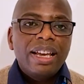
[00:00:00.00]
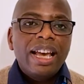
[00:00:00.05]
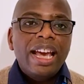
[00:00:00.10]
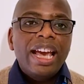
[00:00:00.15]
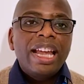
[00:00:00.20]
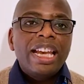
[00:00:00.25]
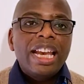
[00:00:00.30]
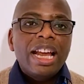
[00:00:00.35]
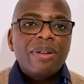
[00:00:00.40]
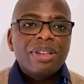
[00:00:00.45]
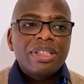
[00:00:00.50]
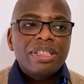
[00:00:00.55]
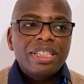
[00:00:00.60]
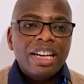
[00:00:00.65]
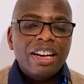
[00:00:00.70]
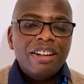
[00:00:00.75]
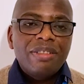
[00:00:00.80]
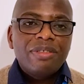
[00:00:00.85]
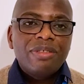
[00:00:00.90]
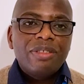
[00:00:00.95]
And our
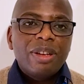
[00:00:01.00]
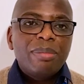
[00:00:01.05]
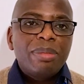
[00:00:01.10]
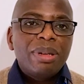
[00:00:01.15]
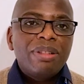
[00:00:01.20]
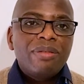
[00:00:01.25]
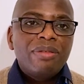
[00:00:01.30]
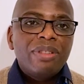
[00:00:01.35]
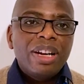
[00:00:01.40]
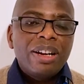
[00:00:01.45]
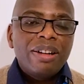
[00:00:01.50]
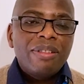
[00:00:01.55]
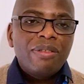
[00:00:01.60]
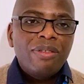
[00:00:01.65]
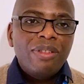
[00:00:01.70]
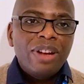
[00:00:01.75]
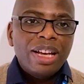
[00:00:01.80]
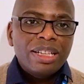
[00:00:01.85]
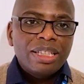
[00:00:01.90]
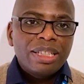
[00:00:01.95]
staff have been very
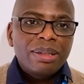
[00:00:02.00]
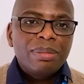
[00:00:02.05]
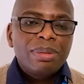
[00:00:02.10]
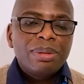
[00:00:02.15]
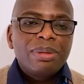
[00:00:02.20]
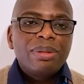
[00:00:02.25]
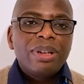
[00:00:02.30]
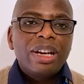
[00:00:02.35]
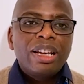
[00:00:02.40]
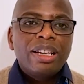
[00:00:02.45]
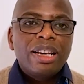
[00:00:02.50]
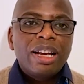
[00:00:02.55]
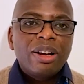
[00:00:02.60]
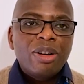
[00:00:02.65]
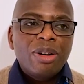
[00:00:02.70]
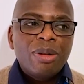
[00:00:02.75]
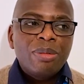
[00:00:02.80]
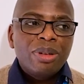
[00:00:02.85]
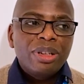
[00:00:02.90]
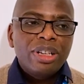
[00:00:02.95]
flexible and
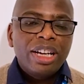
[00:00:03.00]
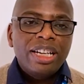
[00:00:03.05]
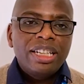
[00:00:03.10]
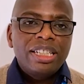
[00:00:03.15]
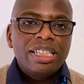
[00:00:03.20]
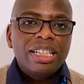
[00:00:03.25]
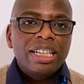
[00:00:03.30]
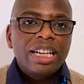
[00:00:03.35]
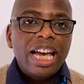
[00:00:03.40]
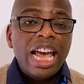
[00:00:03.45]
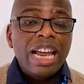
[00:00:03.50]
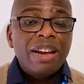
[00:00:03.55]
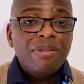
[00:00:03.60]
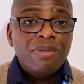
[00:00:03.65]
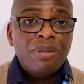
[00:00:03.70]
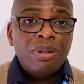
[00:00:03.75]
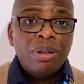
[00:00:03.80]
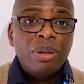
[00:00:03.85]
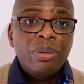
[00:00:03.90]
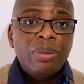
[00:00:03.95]
accommodating and
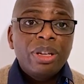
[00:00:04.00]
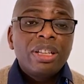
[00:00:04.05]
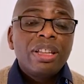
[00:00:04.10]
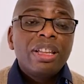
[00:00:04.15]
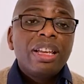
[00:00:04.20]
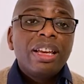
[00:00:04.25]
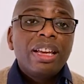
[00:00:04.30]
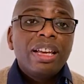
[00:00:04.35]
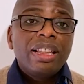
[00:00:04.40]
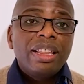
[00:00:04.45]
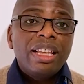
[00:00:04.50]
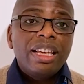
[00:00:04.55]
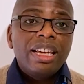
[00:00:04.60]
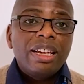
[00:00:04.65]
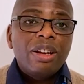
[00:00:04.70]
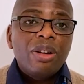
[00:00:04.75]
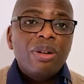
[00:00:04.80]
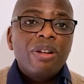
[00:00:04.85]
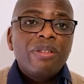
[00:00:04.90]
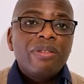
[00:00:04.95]
following
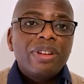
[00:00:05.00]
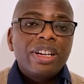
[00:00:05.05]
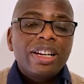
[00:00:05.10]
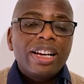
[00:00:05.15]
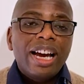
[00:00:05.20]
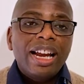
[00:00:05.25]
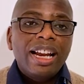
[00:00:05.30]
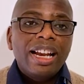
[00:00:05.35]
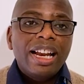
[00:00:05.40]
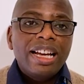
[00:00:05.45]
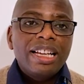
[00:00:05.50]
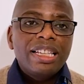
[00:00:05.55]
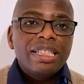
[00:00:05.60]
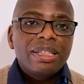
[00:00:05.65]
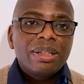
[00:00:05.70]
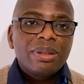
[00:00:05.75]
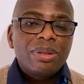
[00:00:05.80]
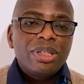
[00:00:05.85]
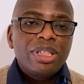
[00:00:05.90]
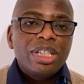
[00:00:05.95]
the COVID
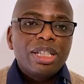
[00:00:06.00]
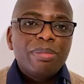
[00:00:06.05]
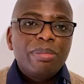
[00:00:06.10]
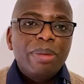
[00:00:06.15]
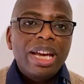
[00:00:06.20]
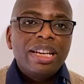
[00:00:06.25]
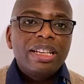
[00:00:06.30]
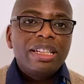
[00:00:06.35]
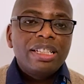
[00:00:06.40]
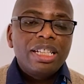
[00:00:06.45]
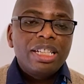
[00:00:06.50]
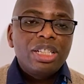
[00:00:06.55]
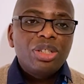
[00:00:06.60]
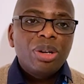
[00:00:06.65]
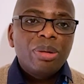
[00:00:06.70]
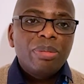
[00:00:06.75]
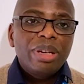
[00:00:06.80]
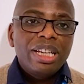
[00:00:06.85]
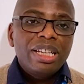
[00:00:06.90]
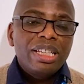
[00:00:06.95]
guidelines, which has made the
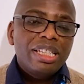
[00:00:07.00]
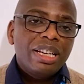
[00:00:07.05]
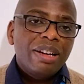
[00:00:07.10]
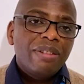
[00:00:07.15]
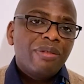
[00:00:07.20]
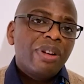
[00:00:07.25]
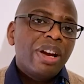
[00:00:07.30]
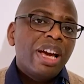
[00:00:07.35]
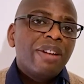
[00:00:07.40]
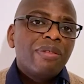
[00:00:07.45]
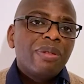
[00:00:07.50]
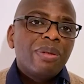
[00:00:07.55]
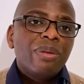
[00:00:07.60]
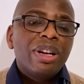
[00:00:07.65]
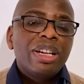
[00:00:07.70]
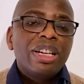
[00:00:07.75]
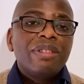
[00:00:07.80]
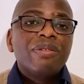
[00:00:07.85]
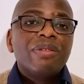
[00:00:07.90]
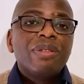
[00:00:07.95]
job easier for
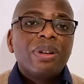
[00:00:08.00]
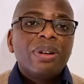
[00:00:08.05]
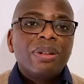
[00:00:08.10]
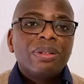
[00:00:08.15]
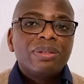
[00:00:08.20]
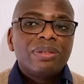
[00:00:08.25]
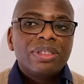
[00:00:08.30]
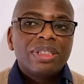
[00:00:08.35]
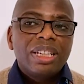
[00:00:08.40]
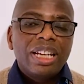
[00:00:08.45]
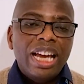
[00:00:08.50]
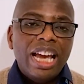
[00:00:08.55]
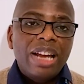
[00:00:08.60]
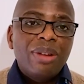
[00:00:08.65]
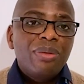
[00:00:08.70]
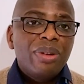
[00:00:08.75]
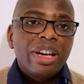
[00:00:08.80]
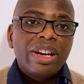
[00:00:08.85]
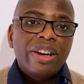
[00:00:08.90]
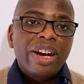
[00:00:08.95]
everyone involved.
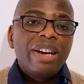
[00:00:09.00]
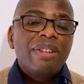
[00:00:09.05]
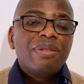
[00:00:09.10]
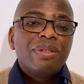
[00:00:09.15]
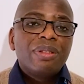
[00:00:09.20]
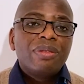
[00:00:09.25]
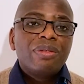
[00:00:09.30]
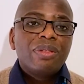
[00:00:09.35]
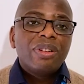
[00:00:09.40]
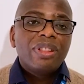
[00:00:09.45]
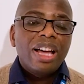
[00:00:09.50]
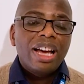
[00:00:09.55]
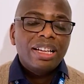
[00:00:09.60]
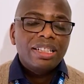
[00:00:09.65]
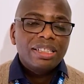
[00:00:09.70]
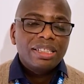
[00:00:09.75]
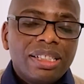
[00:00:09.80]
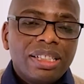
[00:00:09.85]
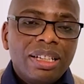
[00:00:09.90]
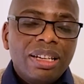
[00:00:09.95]
And we're grateful for that.